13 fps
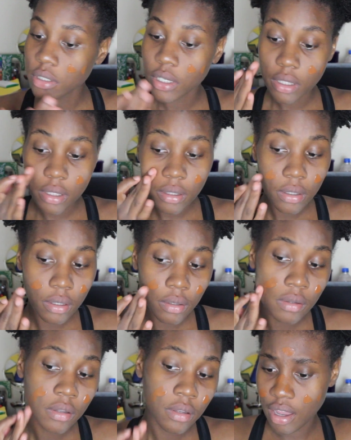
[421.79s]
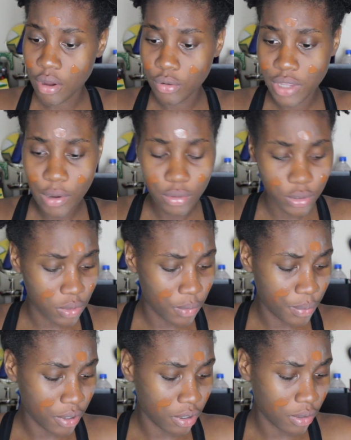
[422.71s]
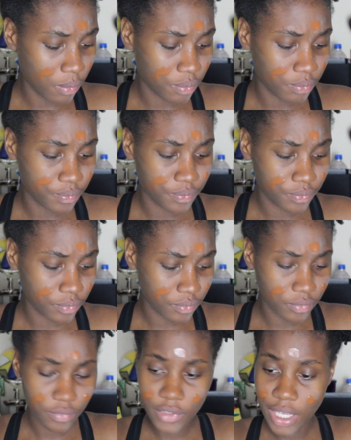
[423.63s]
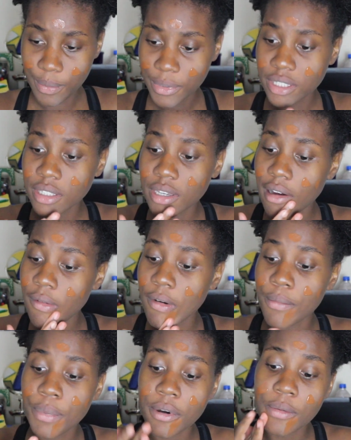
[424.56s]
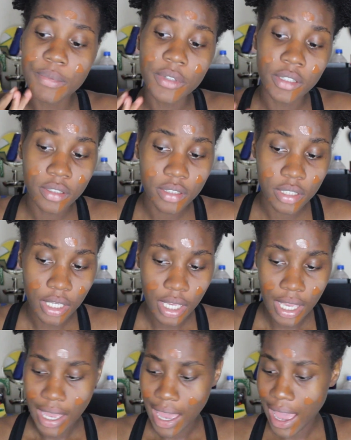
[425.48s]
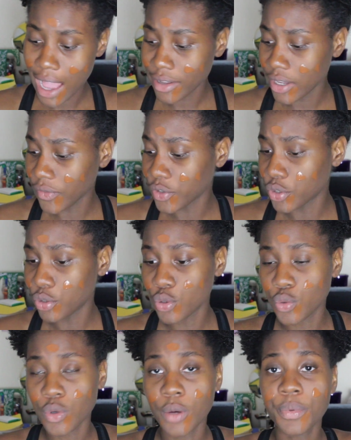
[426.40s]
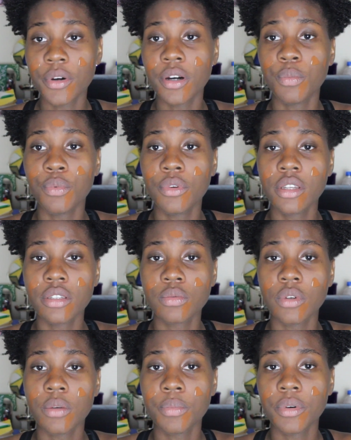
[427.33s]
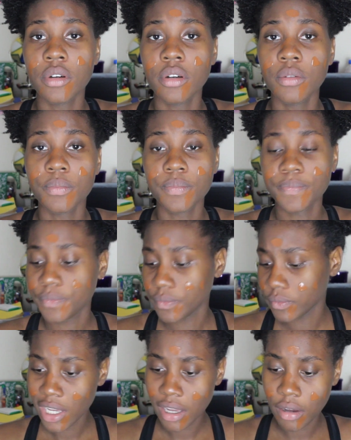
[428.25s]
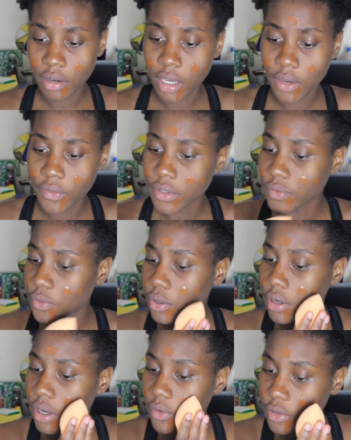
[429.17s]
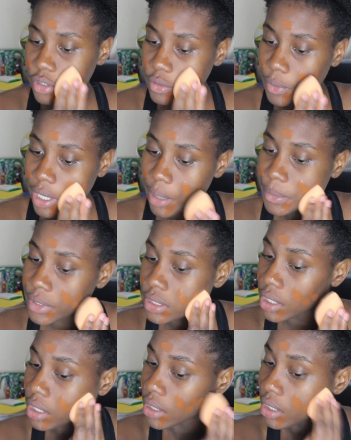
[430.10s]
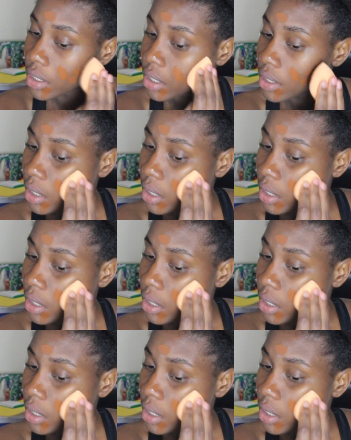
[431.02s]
together. Oh, that was one pump. Let me see how one pump looks. I never use one pump. What is one pump? I don't care if it's full coverage, but I'm gonna see.